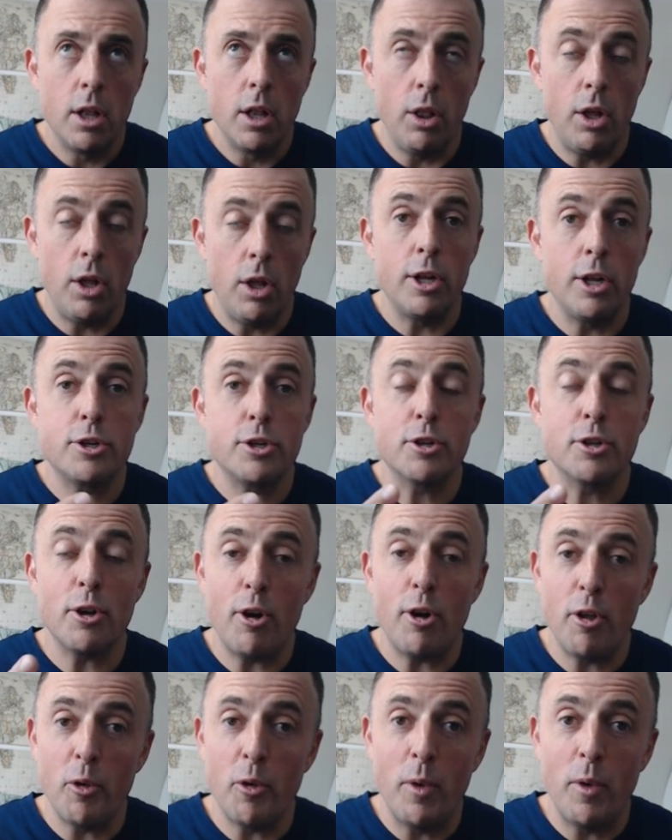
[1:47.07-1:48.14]
launch
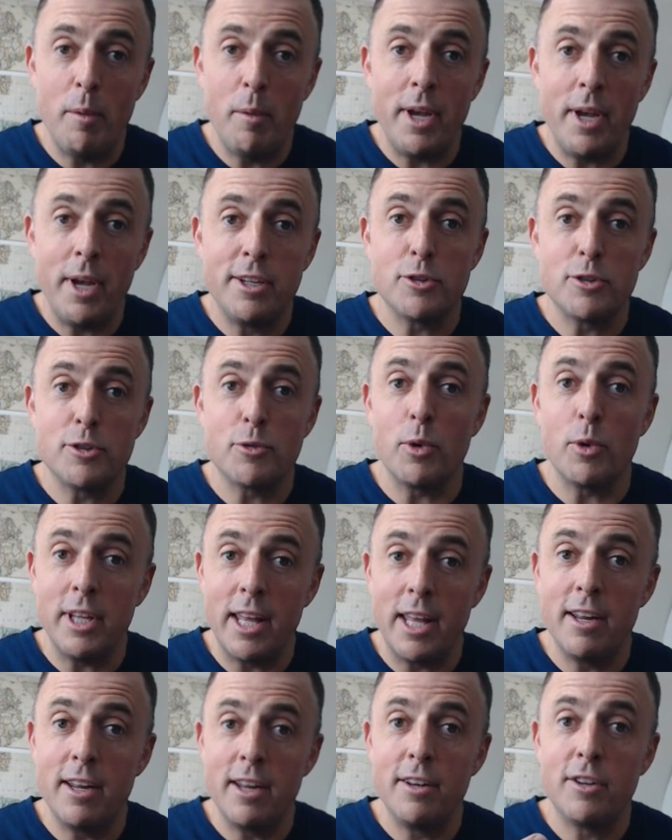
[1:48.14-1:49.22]
all the web pages
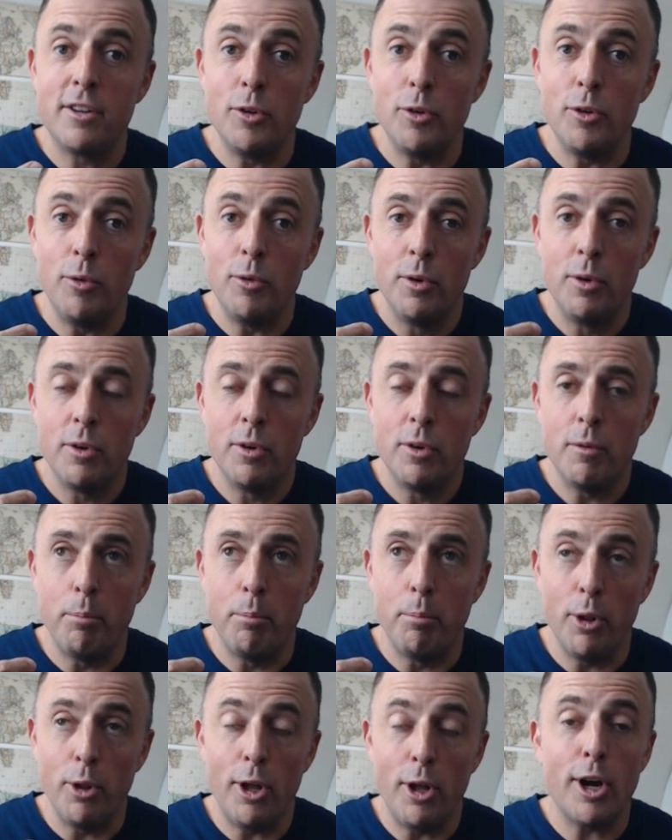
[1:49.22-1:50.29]
related to
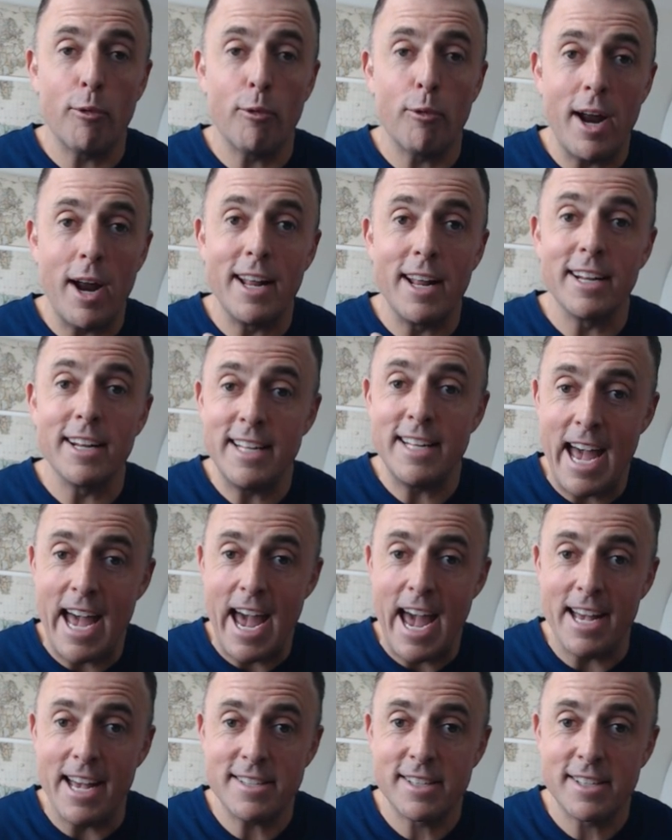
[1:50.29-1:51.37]
blog writing
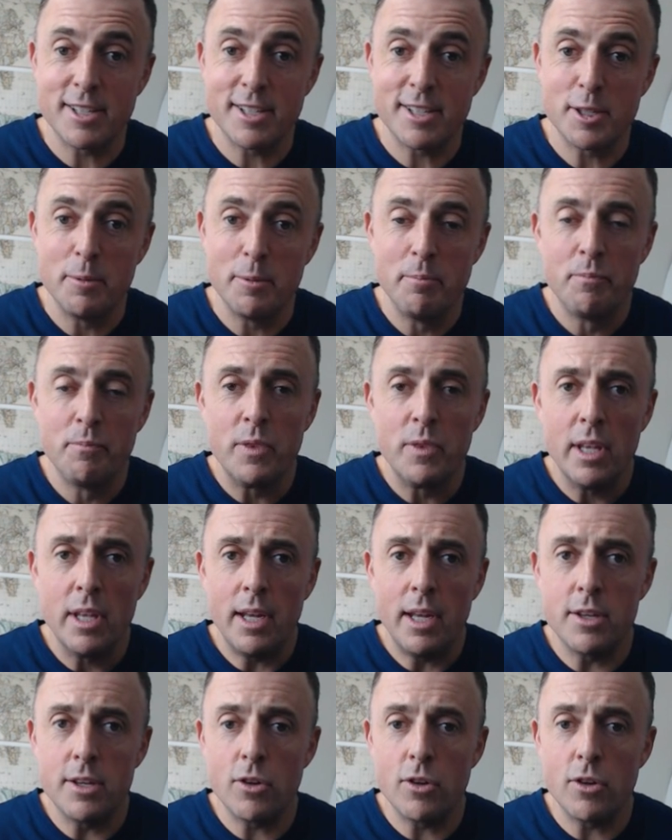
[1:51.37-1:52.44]
tasks.
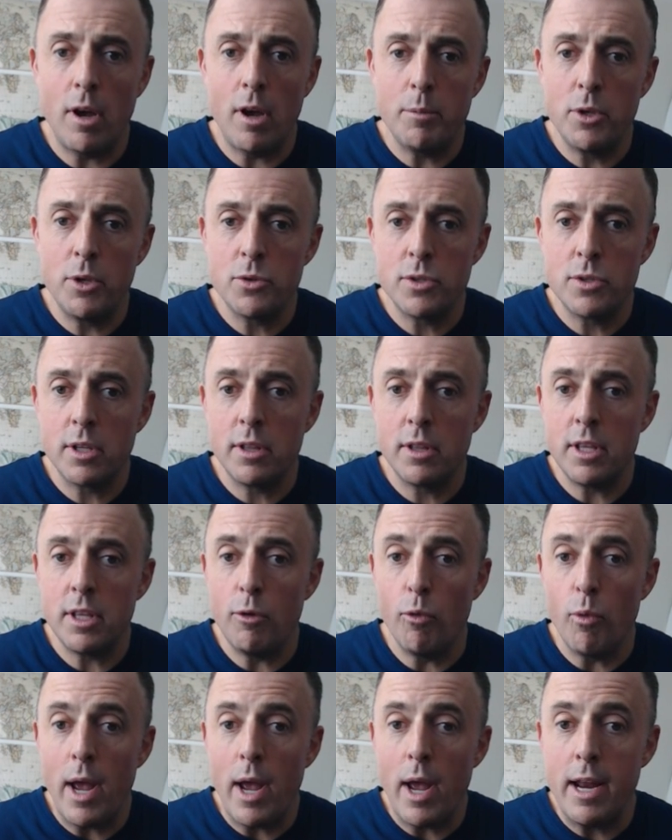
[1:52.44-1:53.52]
And so I'm using
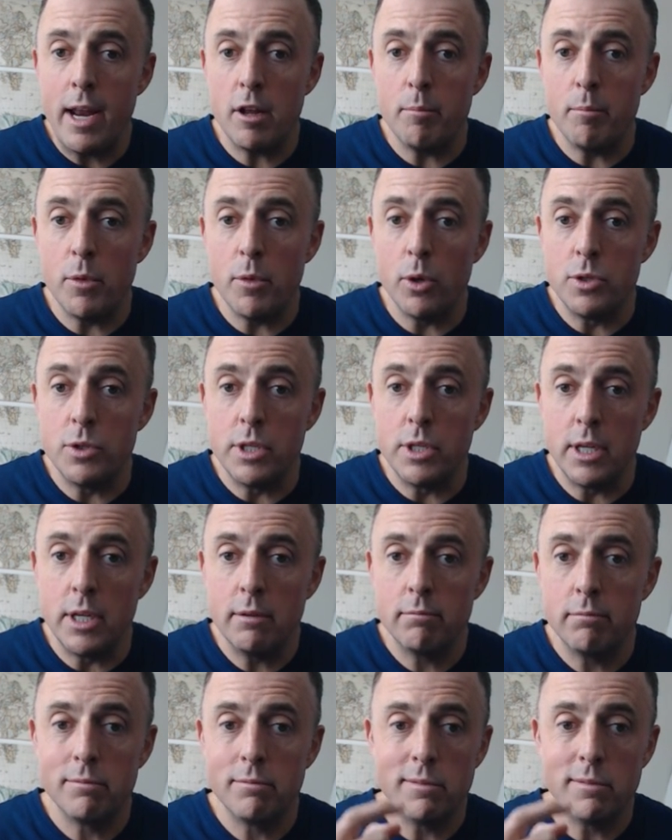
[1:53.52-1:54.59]
the right
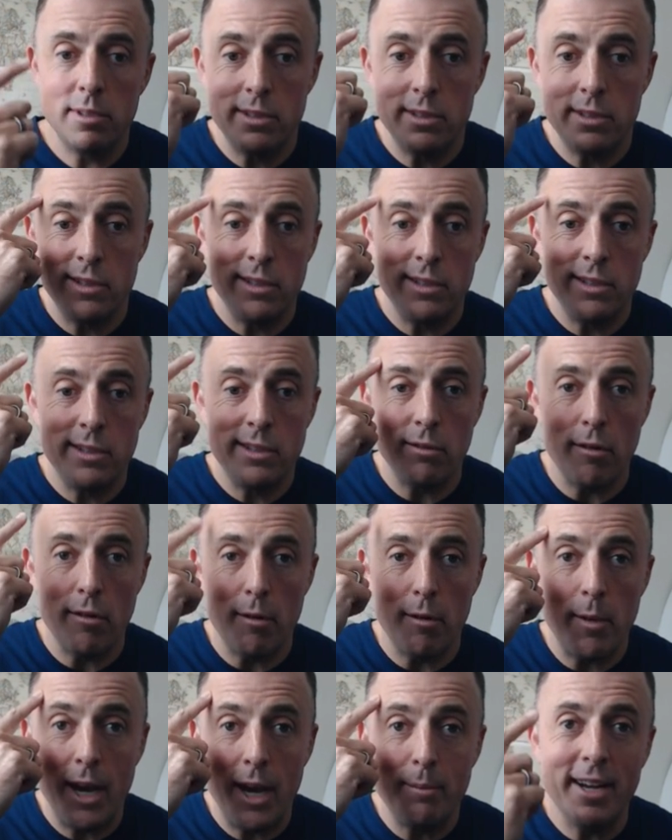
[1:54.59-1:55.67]
emoji to
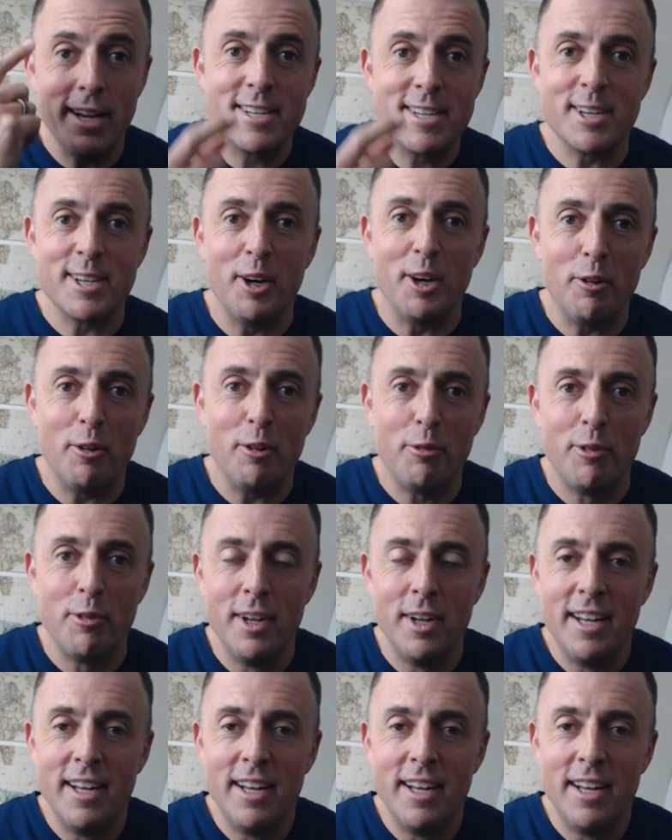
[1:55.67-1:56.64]
remind myself